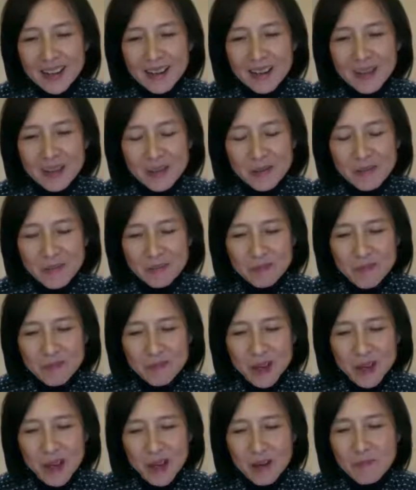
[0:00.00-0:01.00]

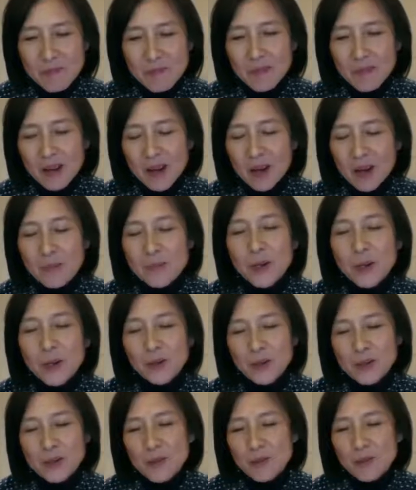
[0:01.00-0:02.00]
I'm
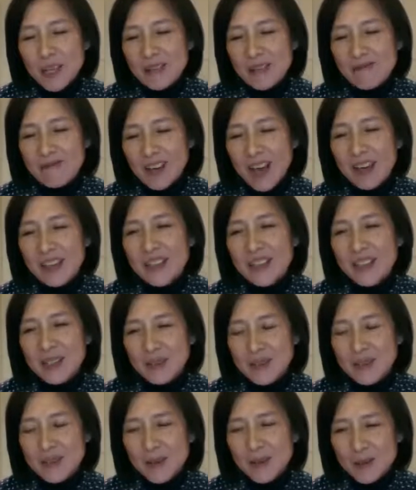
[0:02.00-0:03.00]
humbled to be
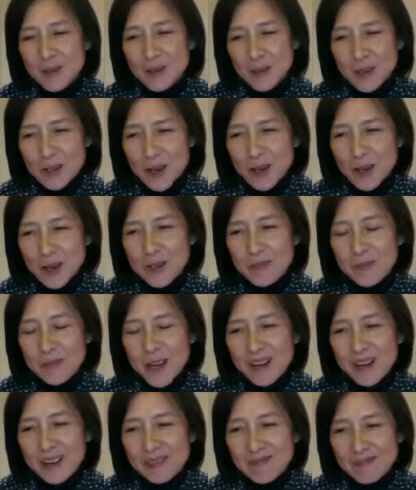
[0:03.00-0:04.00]
invited to talk
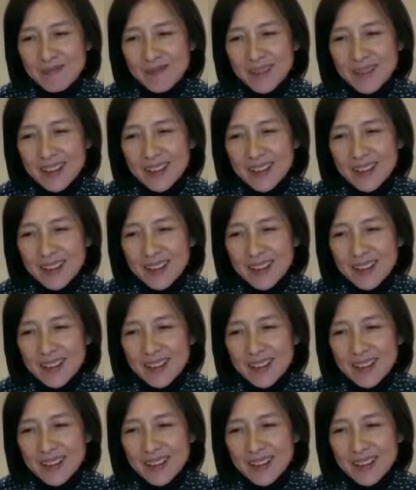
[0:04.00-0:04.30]
about